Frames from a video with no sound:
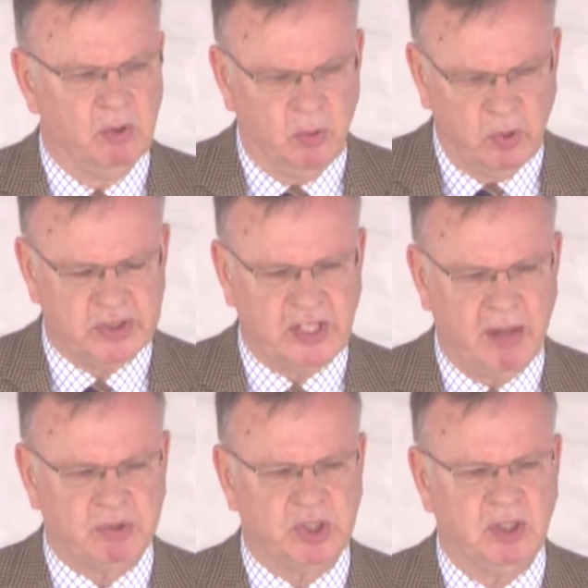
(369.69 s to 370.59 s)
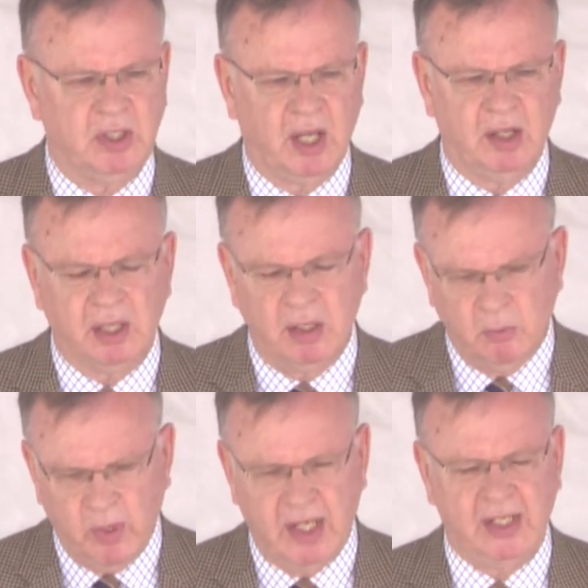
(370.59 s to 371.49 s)
the reception that
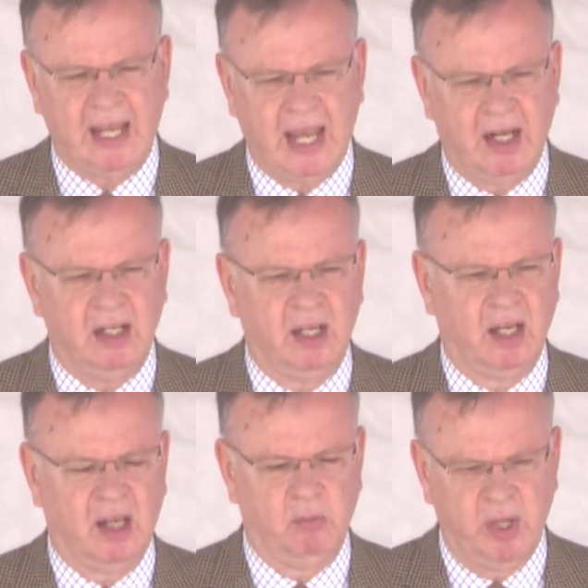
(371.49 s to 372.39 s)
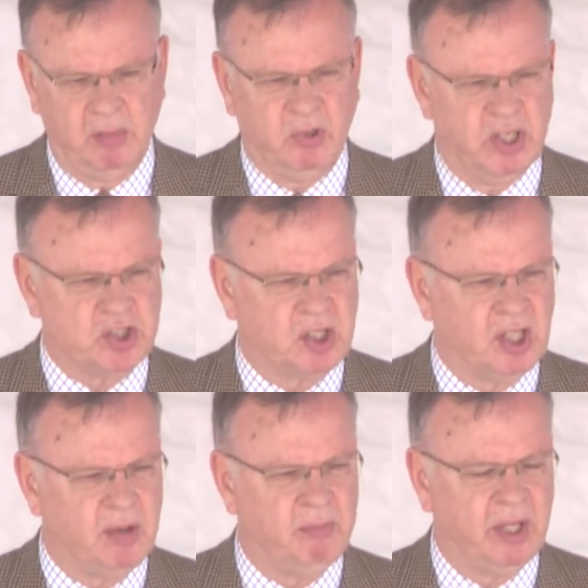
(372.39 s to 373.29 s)
we in Canada and we in British
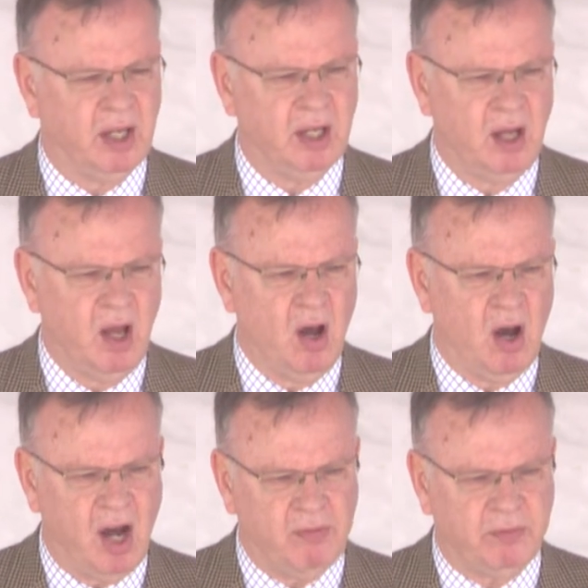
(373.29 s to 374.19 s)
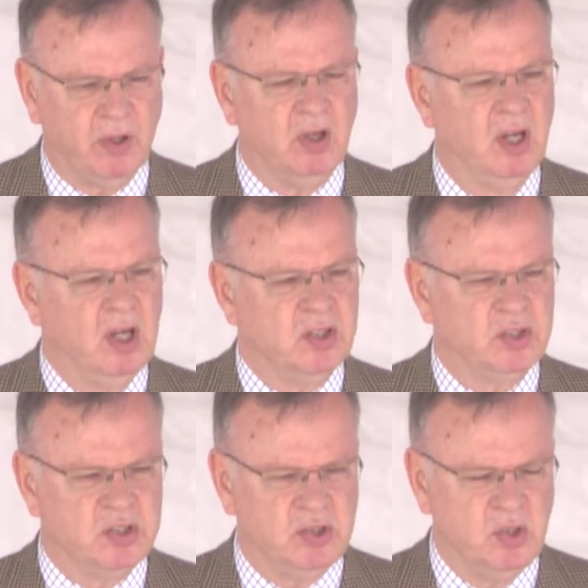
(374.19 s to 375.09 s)
Columbia offer to
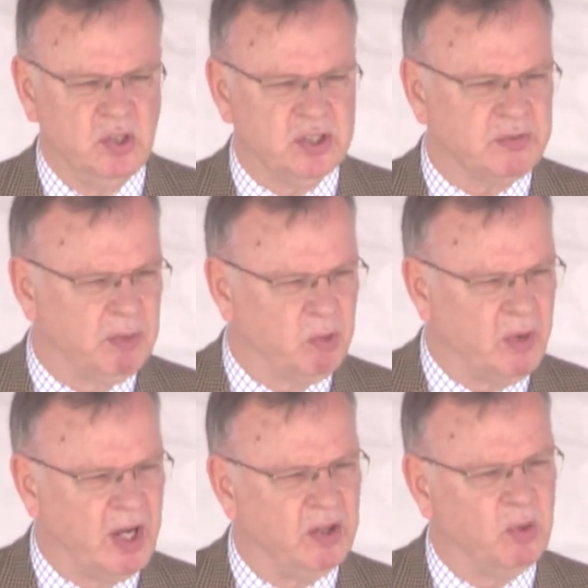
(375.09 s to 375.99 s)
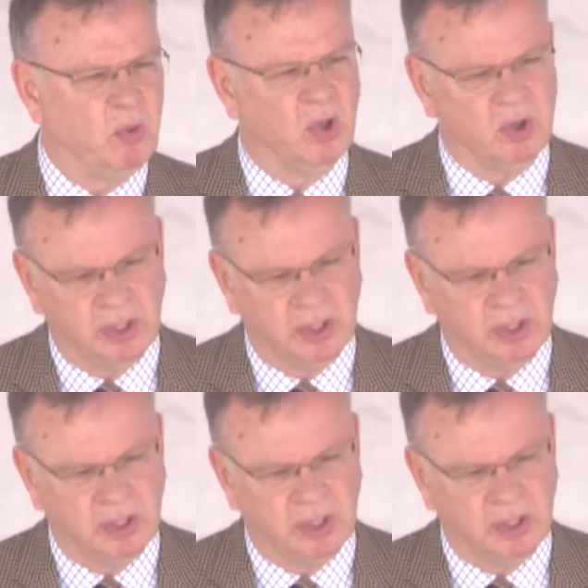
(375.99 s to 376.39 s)
students from around the world.